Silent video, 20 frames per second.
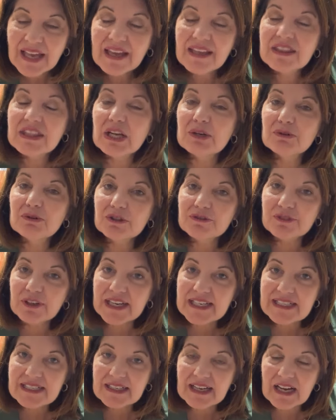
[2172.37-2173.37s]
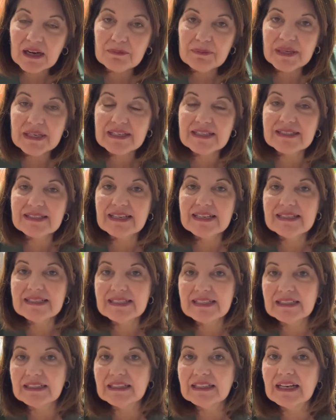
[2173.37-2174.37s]
They were afraid to come because they
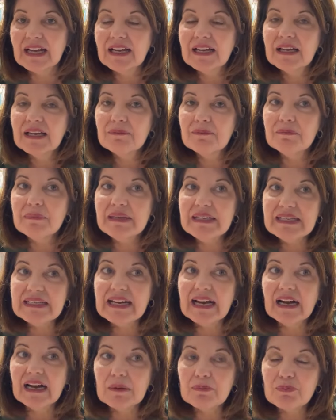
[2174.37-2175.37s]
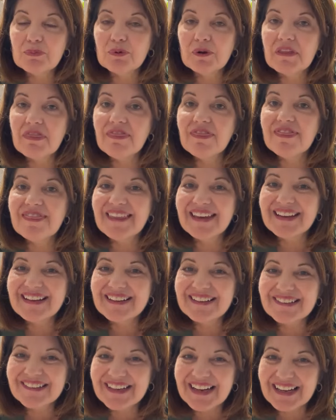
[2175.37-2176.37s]
didn't meet up with
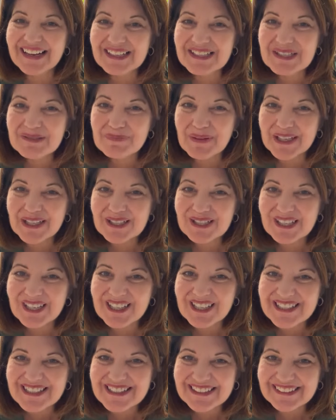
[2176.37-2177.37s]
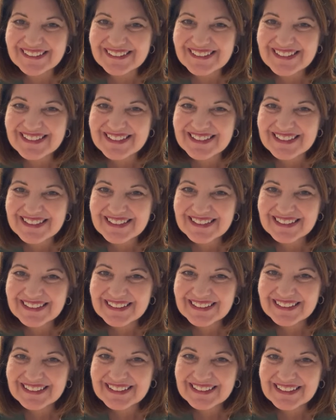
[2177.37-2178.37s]
their expectations.
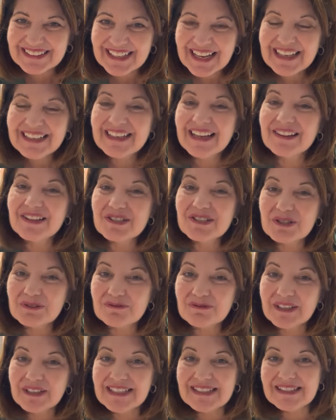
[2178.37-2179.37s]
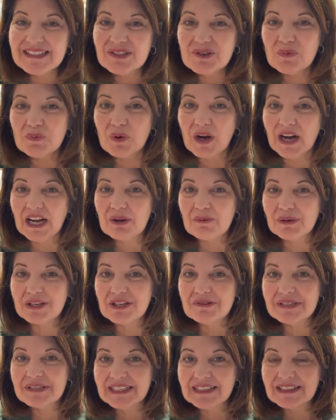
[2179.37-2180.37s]
Now, there's a reason why when you
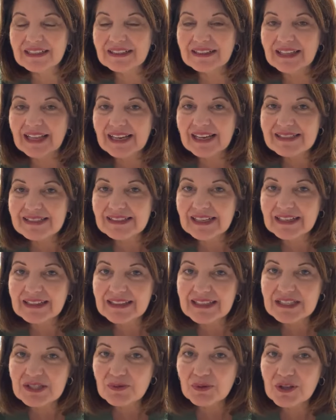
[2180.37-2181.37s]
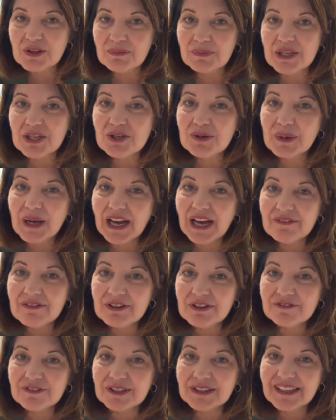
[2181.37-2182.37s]
take a class like this with me, you have it
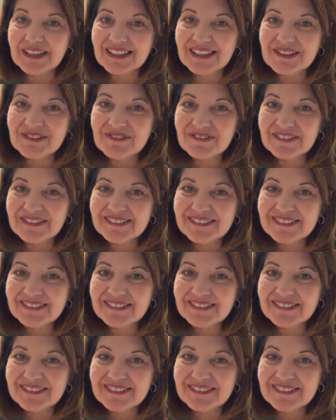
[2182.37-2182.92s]
for life.